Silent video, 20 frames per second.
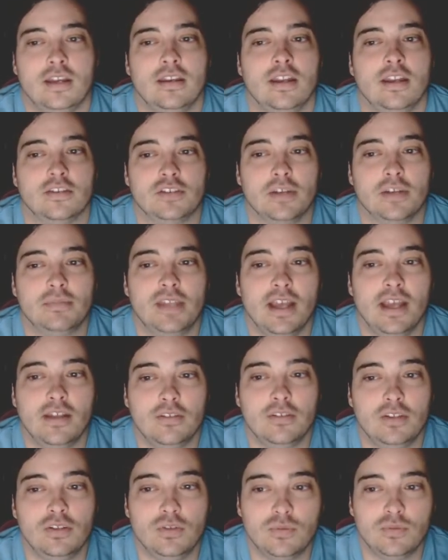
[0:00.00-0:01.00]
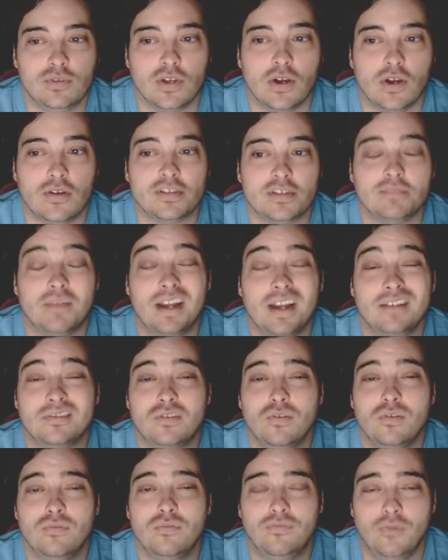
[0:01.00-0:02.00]
Now jump down to Utah, it's minus
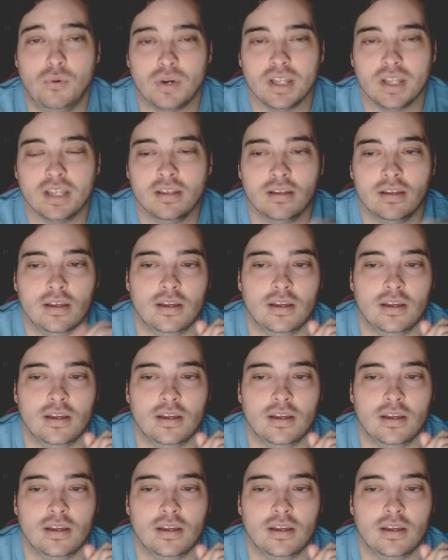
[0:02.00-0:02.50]
240.